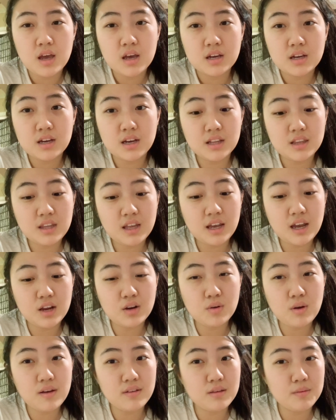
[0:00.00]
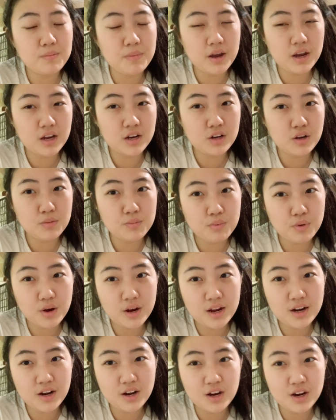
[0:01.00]
good thing I don't have to buy a new
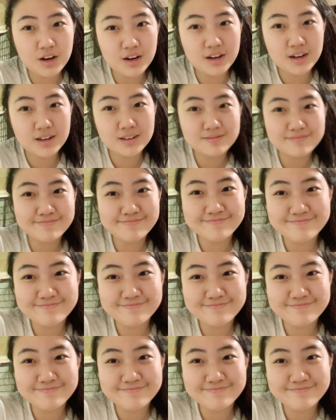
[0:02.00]
printer.